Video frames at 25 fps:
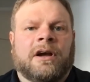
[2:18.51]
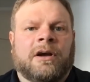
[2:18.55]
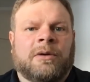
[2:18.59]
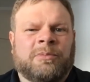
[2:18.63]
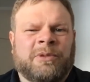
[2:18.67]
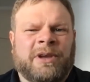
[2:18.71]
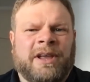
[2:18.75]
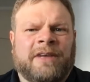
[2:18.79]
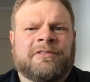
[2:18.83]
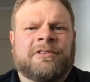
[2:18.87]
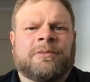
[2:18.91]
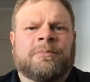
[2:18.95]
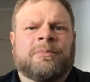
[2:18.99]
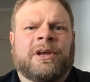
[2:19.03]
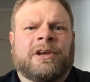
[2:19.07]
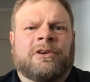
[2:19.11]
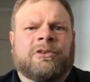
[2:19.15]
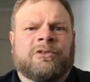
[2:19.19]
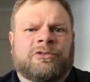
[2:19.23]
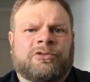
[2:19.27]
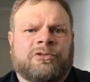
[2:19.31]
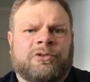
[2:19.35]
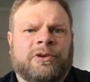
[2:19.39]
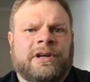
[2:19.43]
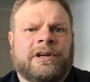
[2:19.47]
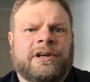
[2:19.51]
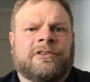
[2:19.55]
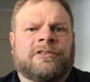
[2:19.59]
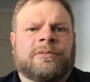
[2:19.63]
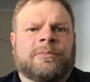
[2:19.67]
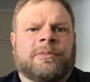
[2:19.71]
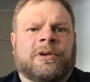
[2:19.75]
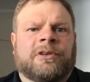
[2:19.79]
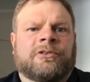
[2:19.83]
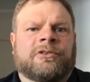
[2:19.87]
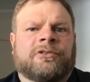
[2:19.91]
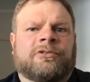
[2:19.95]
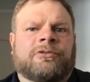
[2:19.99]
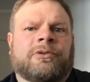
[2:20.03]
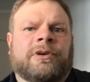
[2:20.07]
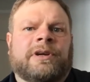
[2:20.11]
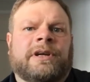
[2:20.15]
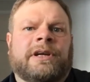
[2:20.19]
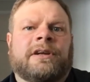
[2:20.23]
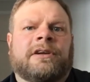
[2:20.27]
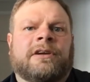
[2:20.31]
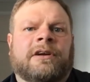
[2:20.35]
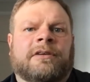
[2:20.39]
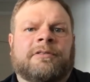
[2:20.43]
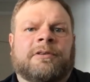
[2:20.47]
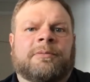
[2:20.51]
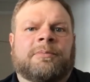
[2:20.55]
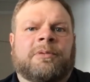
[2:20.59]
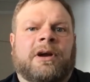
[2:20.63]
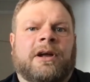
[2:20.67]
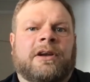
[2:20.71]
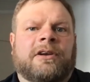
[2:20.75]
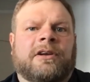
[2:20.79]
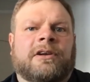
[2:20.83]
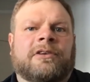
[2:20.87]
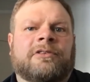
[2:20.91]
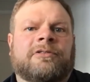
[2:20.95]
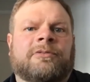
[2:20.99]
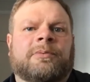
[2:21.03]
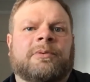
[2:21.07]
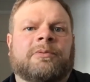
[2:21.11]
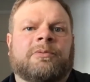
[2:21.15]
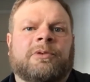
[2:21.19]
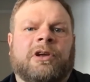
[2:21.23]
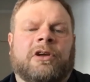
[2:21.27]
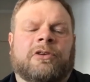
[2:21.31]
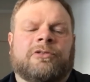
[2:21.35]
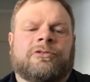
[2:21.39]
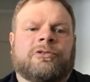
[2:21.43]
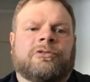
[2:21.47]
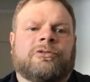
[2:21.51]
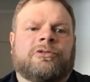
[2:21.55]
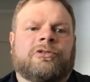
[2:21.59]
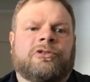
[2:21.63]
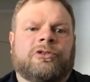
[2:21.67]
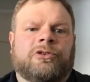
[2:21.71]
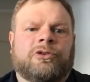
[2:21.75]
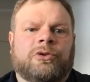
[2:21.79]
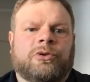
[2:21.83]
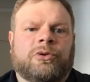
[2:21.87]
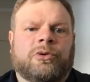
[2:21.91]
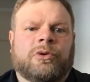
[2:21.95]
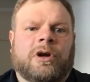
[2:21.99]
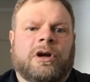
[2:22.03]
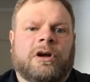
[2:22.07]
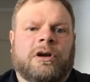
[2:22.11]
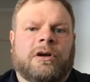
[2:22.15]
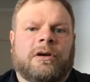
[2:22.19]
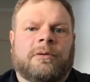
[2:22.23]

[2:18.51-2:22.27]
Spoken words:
We have some micro screen and some other screen and cover products, but we also do